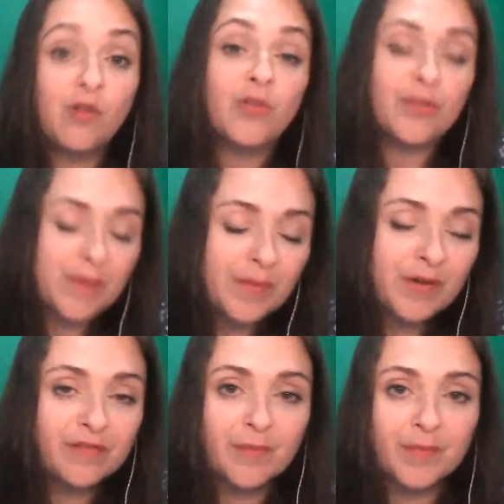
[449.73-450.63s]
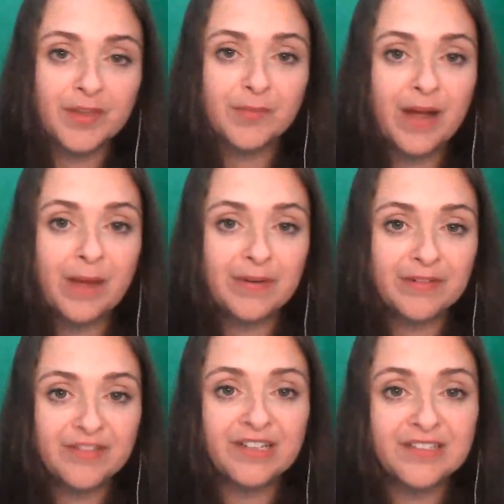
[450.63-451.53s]
or the memo from the Department
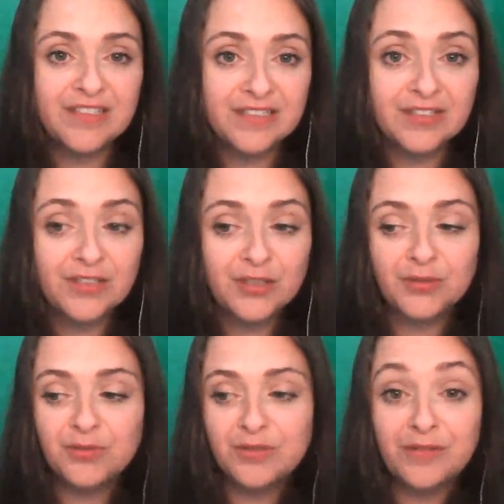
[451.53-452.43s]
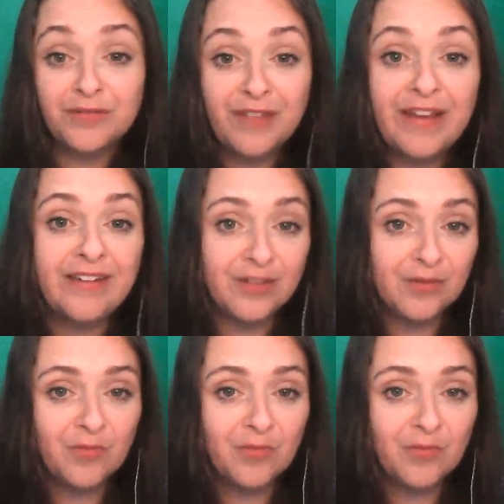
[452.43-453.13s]
of Justice to defend